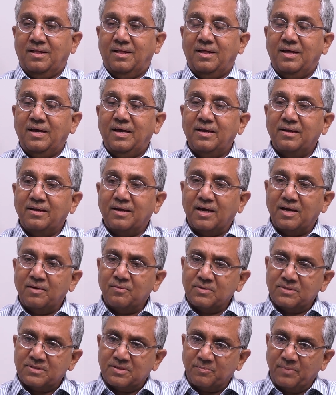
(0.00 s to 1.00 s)
And I
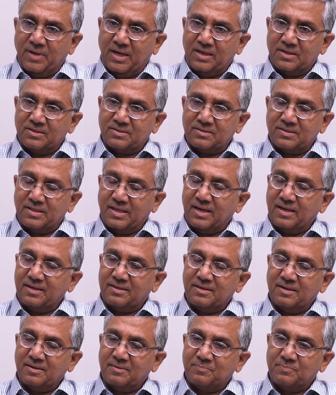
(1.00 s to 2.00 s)
was amazed
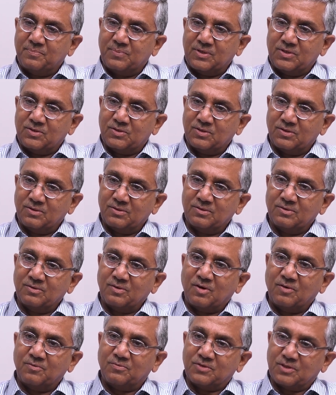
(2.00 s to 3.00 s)
that a person
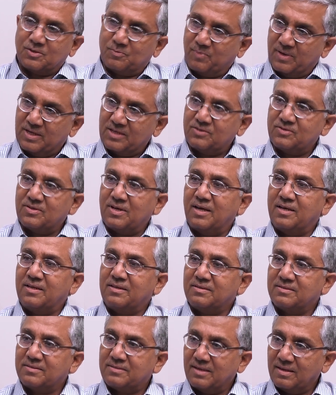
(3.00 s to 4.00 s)
of space
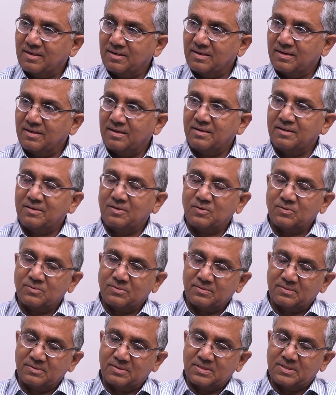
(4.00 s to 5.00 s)
science and
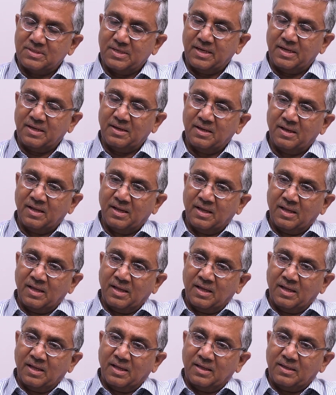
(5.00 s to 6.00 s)
this thing,
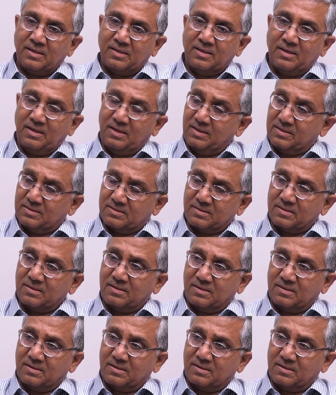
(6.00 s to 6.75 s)
he is,